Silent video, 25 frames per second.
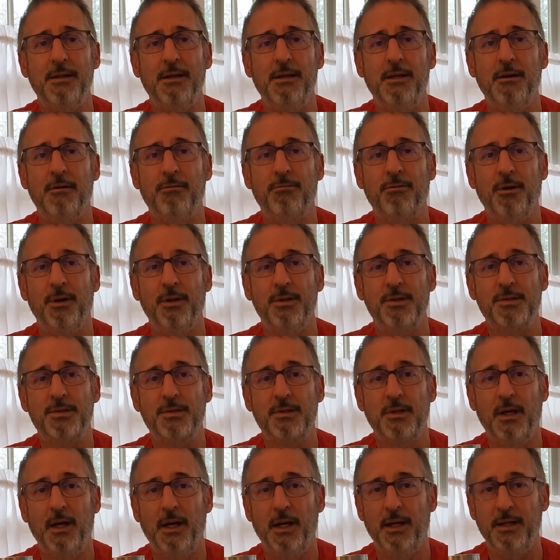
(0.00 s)
the
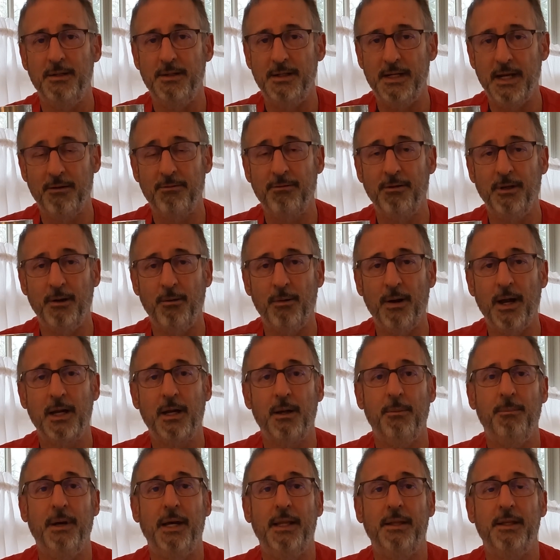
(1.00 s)
difference. Definitely
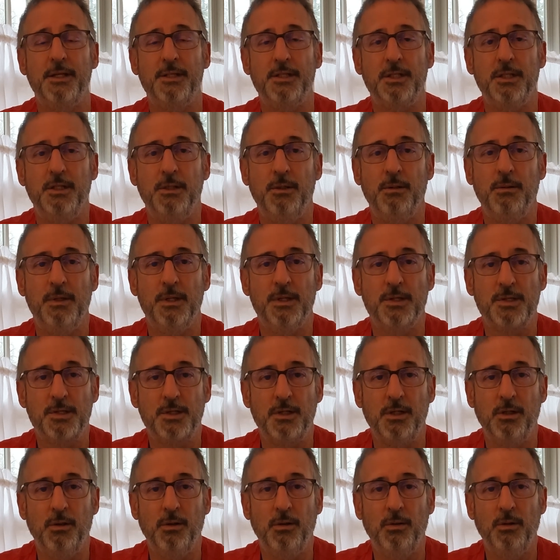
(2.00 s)
recommend that you do this
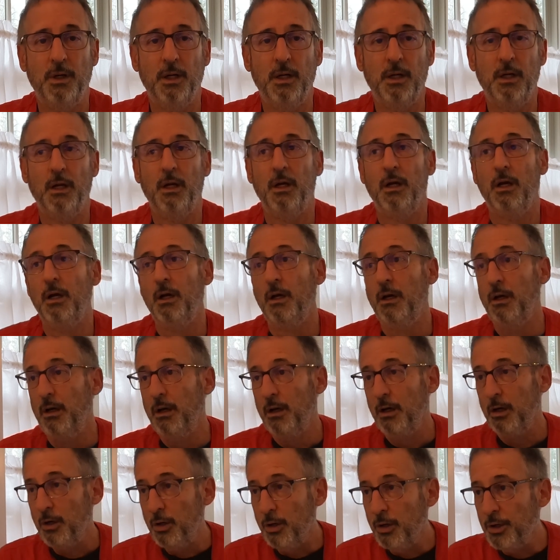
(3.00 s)
too.
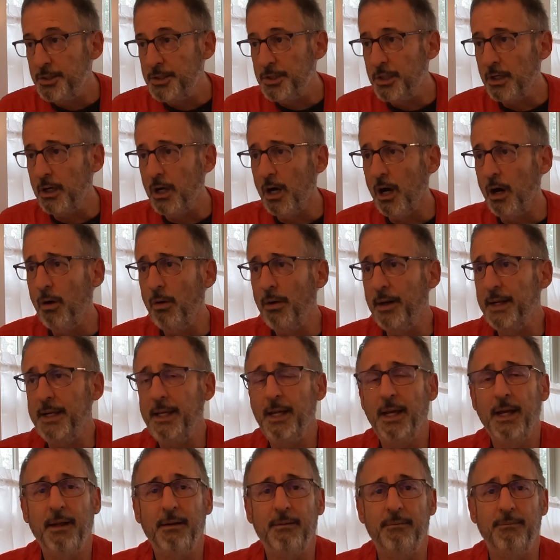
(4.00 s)
Could you go and
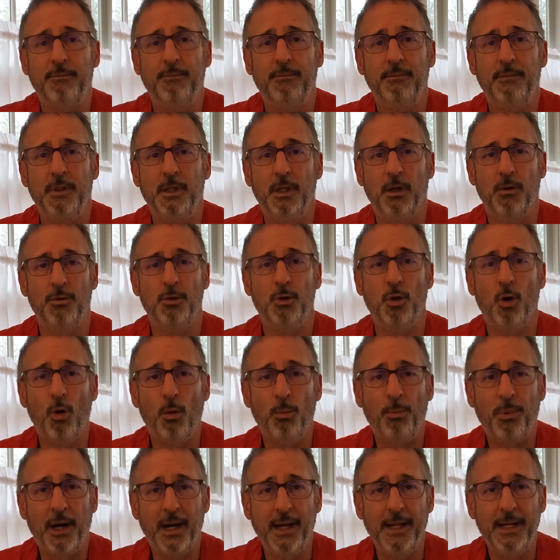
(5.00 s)
get,
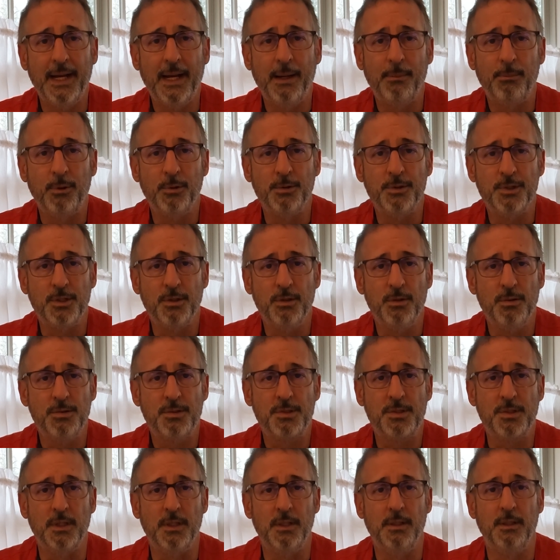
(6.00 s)
Dole pineapple
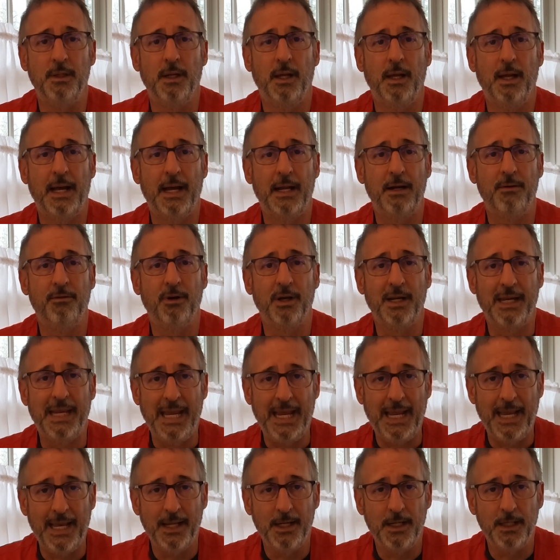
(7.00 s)
juice and out of a
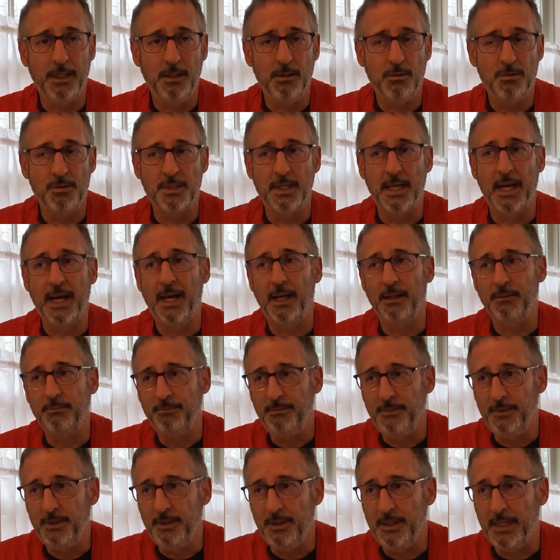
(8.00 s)
can and use
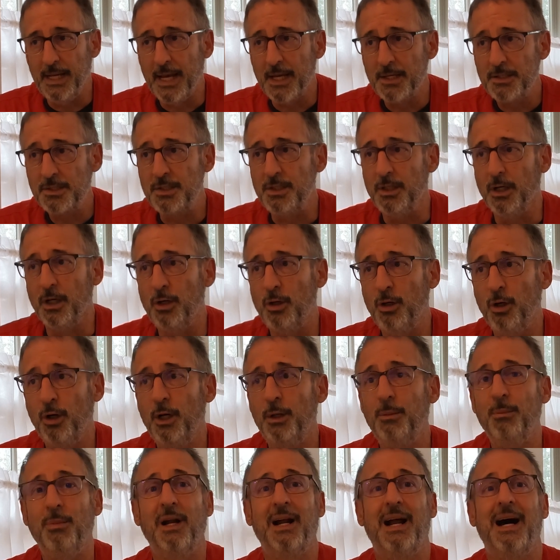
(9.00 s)
that? Yes, you
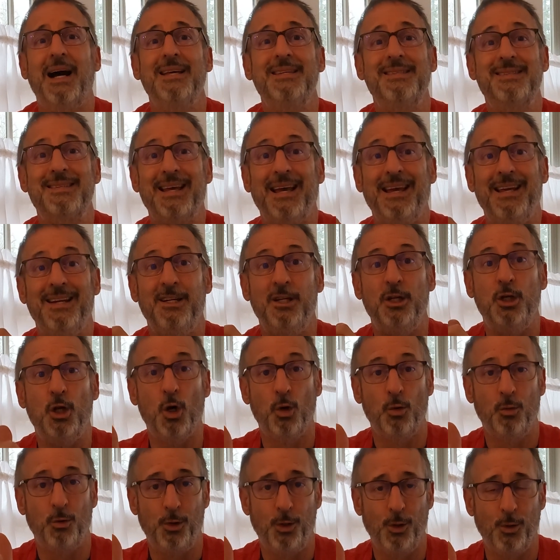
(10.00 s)
could, but I say
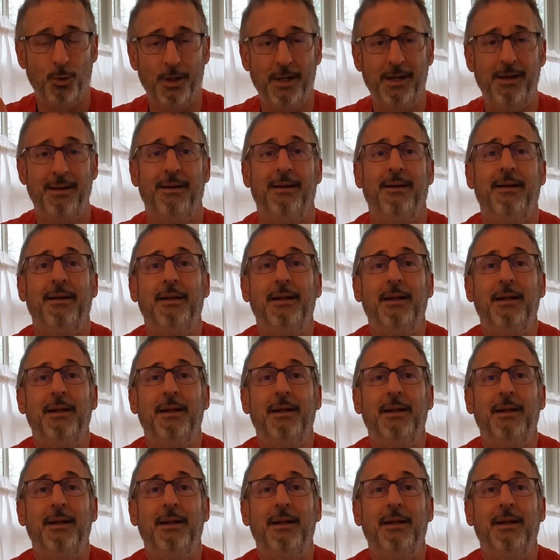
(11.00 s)
don't do it.